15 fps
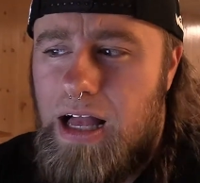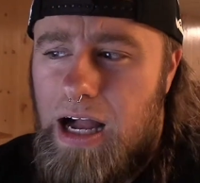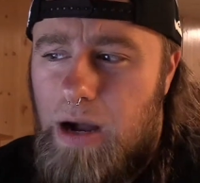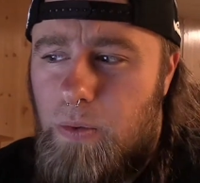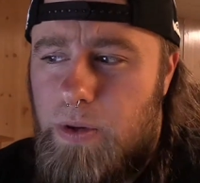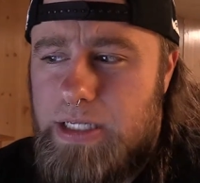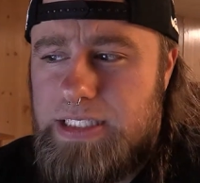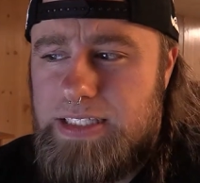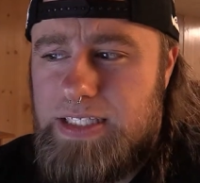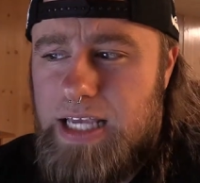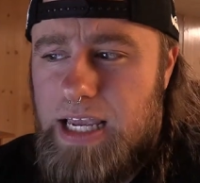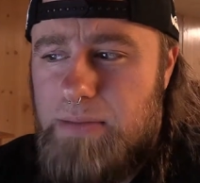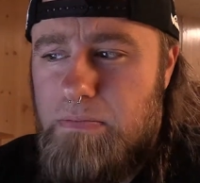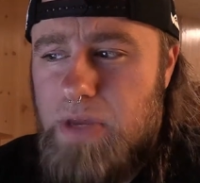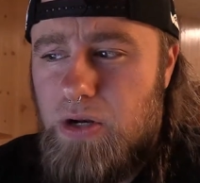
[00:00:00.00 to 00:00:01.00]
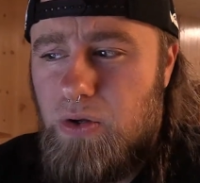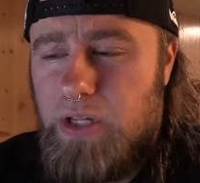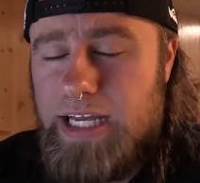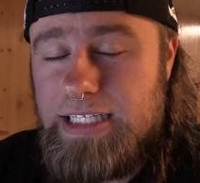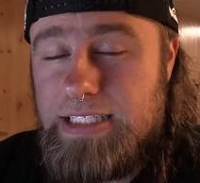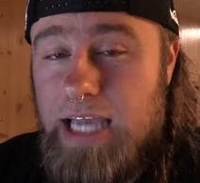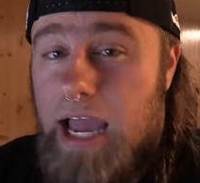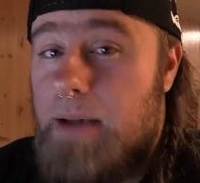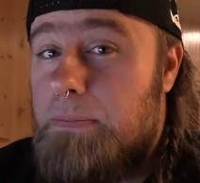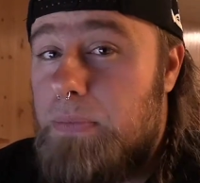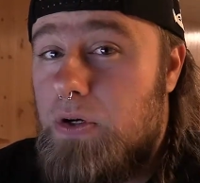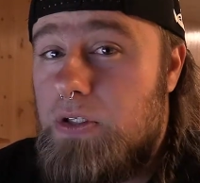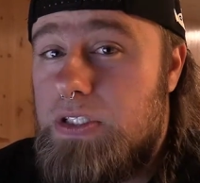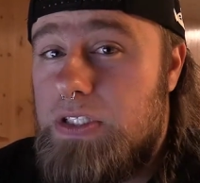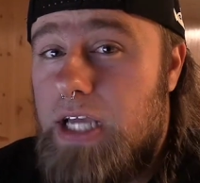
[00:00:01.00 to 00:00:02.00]
I want to say middle like
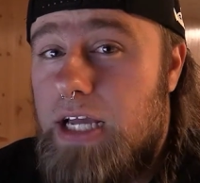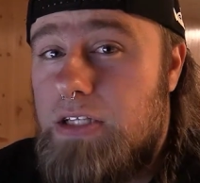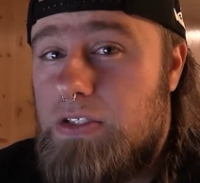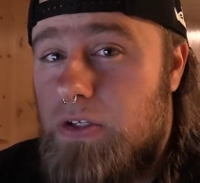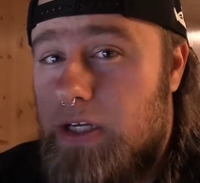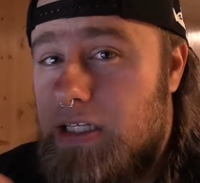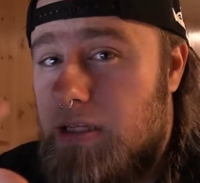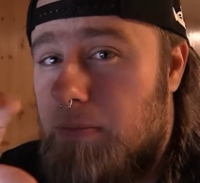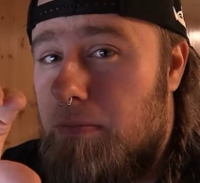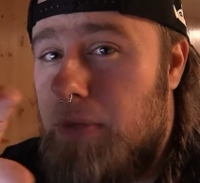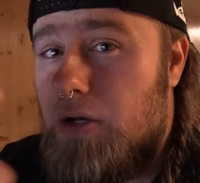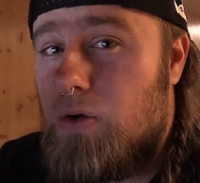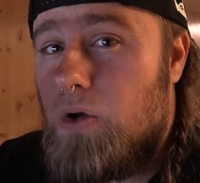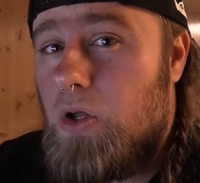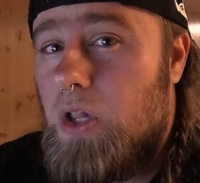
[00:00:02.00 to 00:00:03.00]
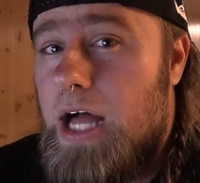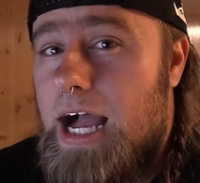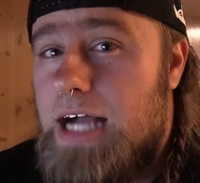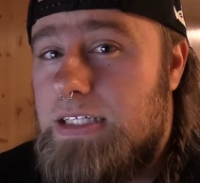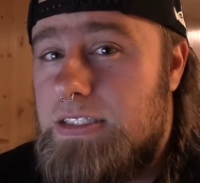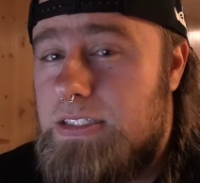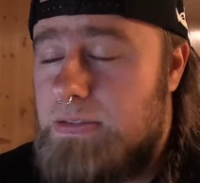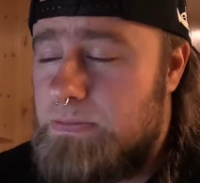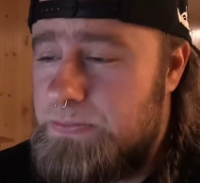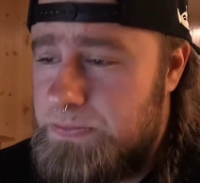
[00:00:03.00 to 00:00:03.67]
10%, so like the middle class.